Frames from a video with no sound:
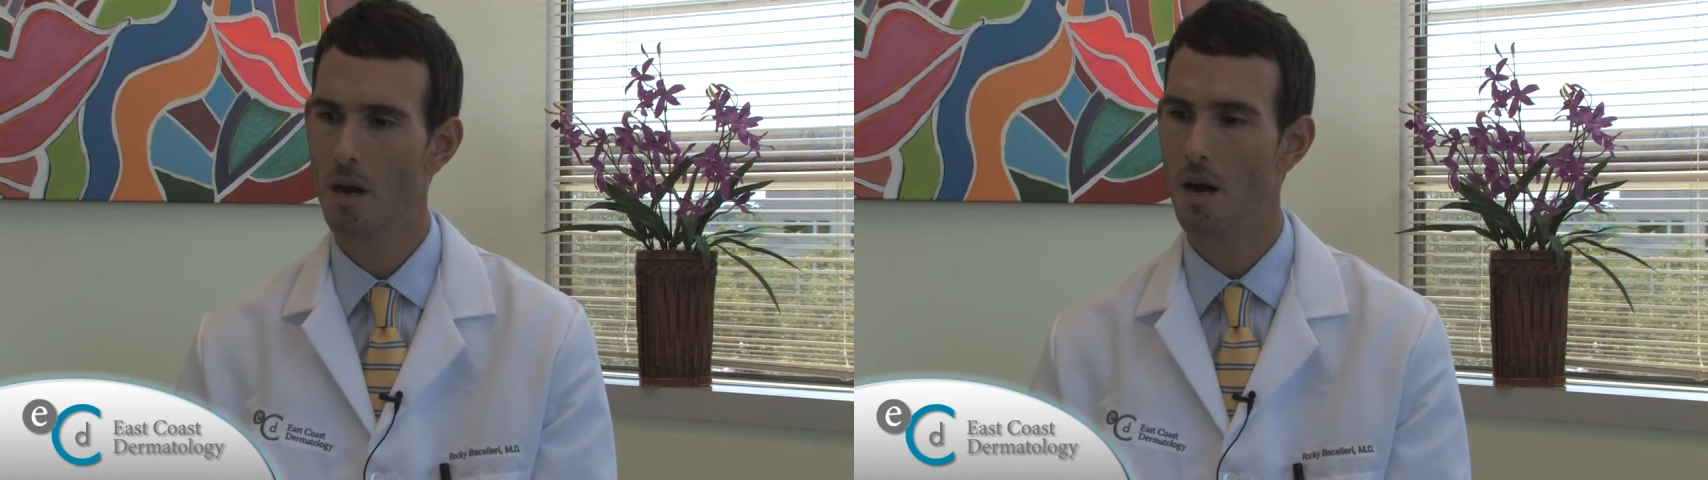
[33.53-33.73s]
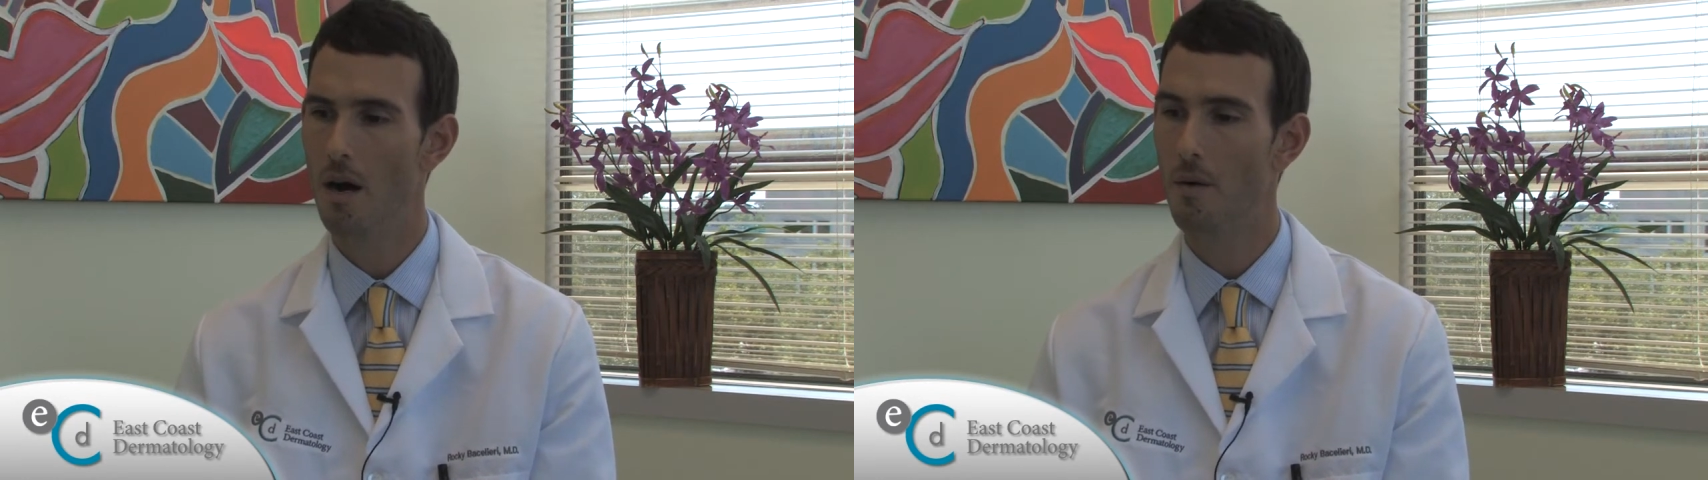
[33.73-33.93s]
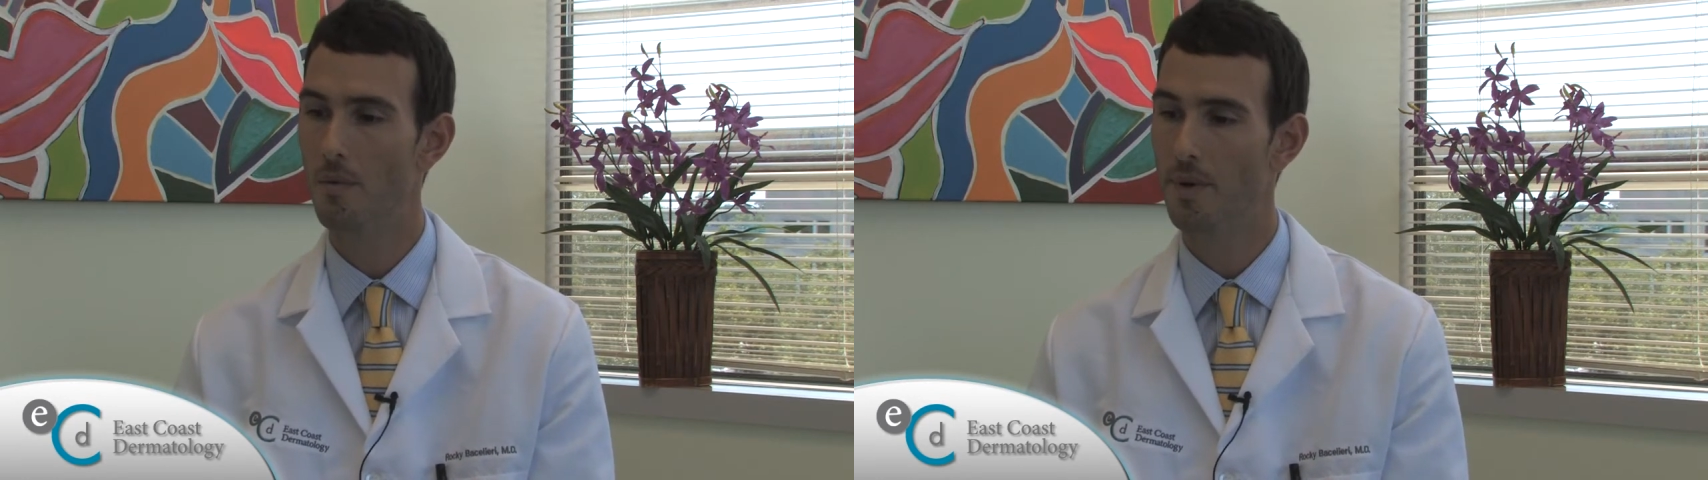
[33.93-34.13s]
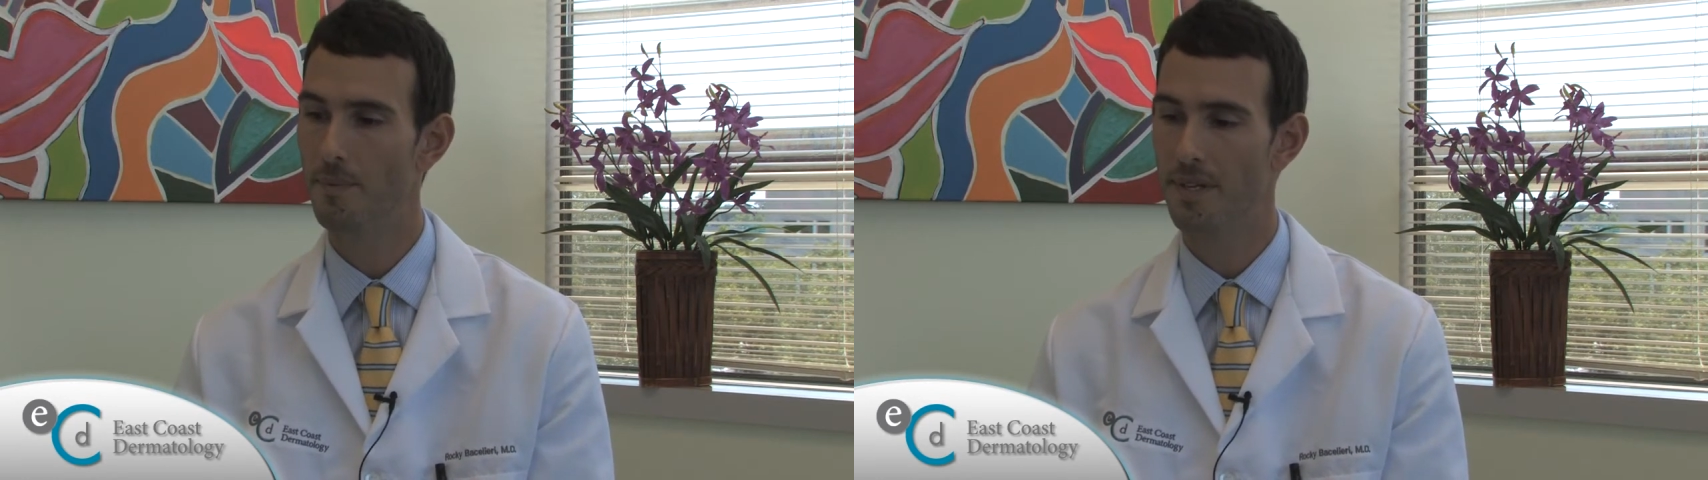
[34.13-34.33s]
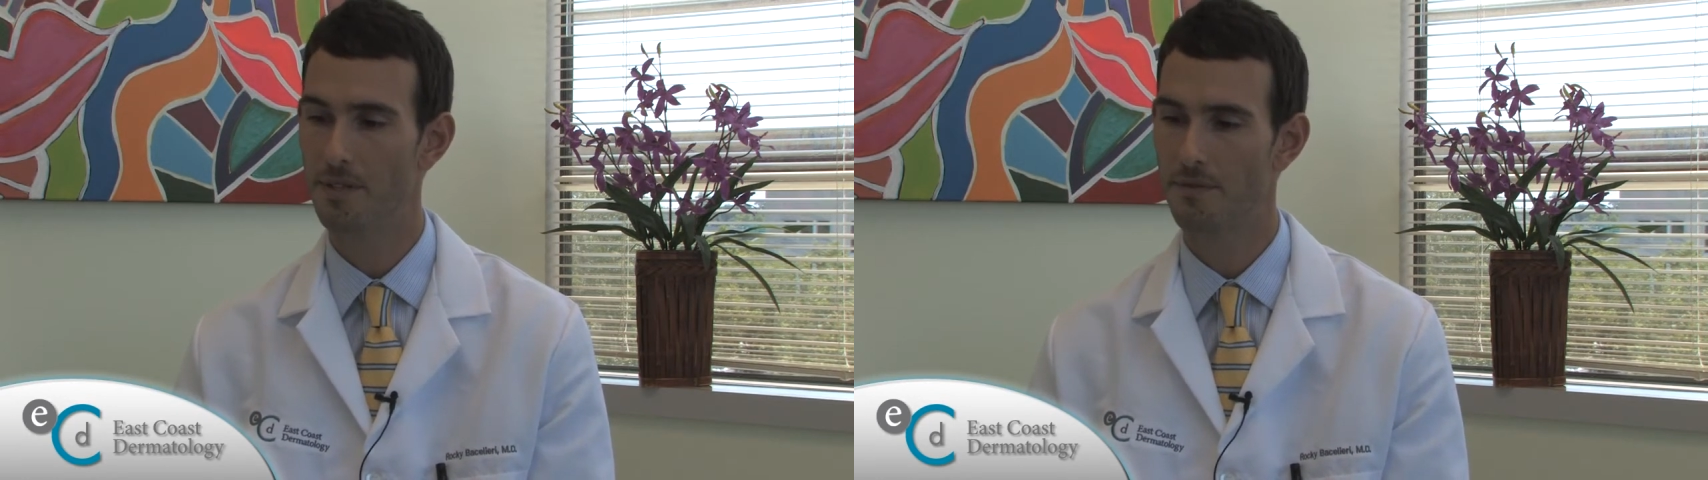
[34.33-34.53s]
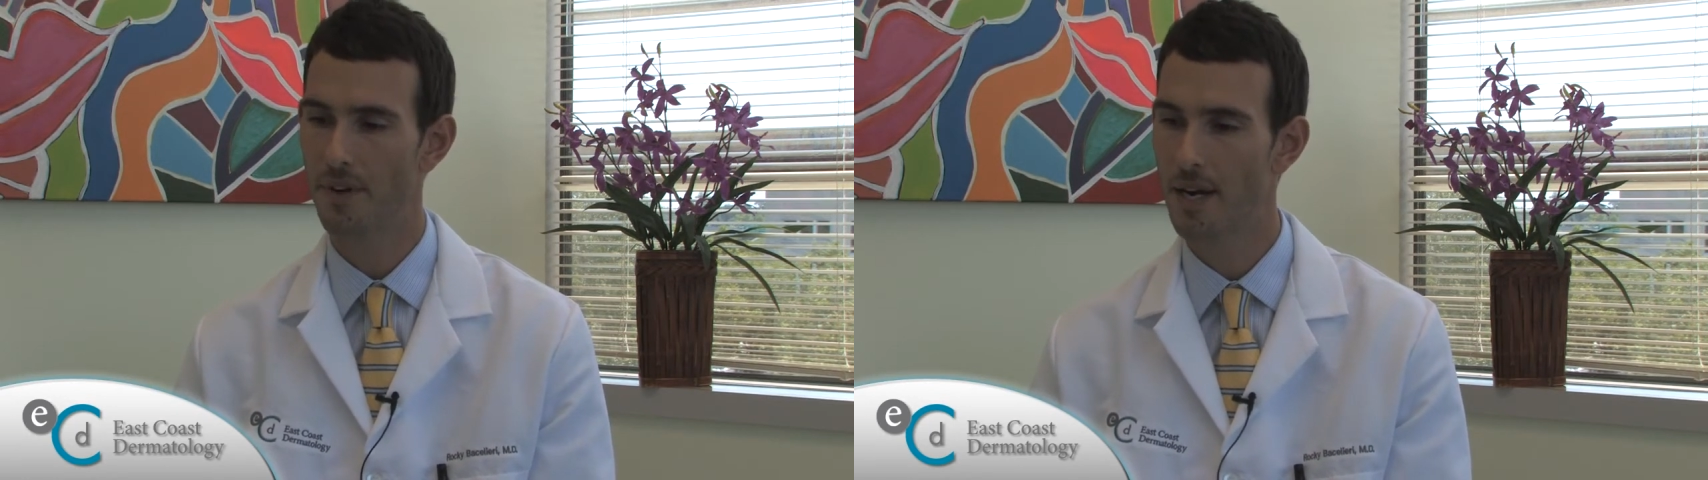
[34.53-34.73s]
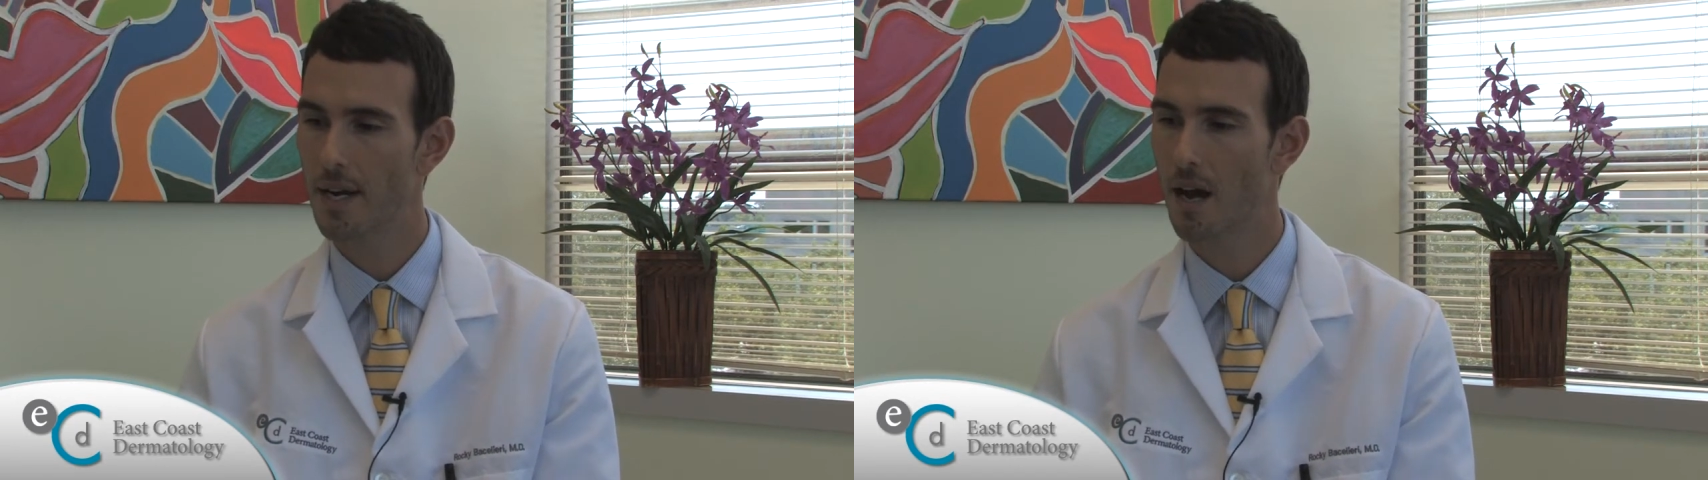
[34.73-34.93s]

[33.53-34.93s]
But it's a very